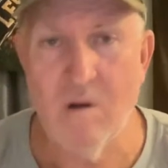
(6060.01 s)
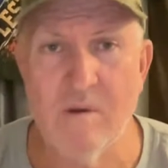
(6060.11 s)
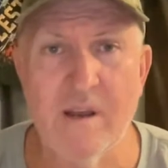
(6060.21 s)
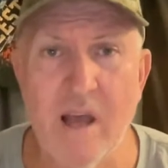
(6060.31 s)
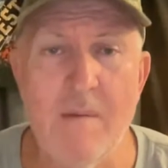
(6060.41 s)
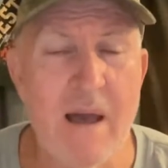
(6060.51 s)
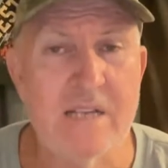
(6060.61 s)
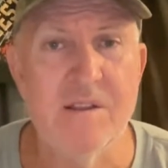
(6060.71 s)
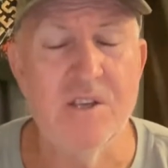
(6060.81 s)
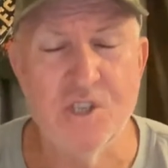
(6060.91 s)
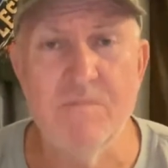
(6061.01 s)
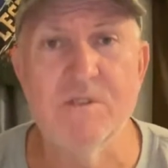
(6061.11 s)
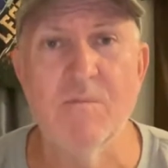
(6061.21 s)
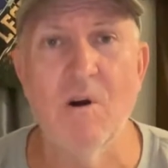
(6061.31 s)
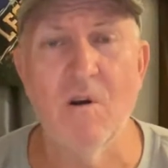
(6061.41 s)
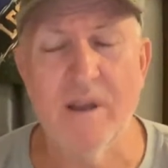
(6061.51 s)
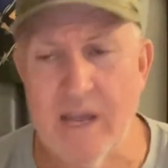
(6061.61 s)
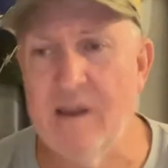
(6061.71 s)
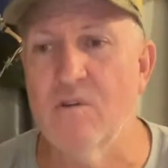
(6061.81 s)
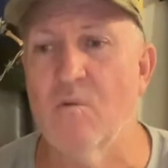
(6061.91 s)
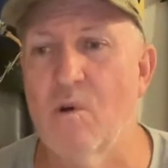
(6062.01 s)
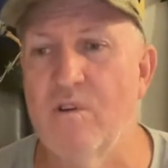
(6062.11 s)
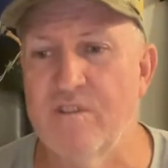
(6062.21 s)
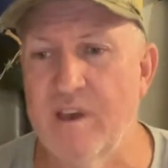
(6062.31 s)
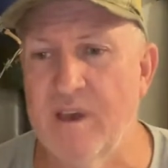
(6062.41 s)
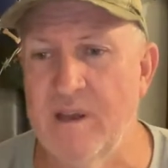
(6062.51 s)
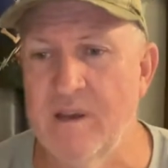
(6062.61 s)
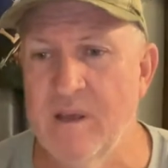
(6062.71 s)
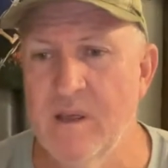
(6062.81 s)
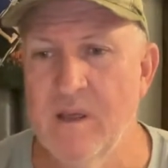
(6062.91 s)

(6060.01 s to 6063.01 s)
I'm going to go back to the gym tomorrow, get into a routine,